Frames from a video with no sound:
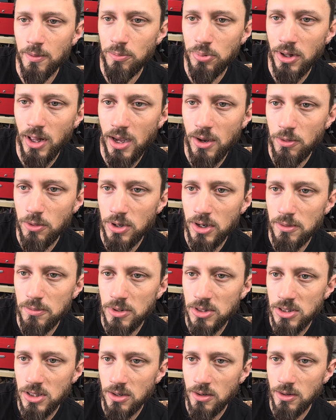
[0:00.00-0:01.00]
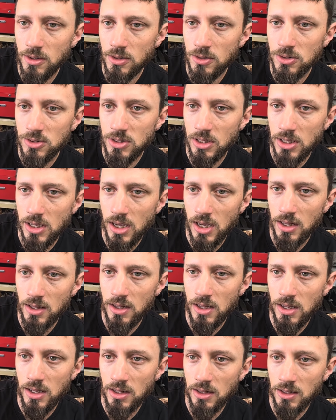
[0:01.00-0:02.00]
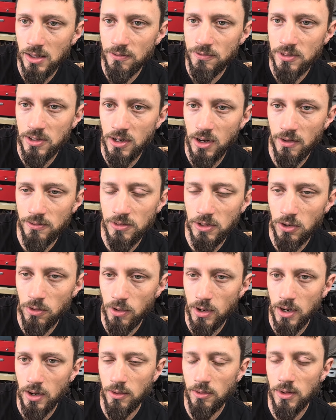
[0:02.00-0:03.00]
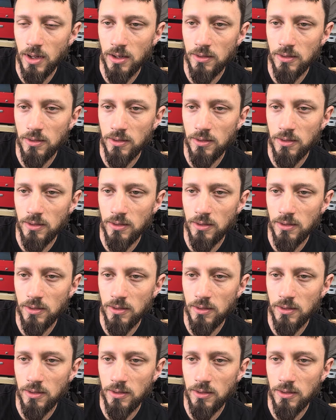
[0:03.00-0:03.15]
plywood and materials to get it lifted off the ground.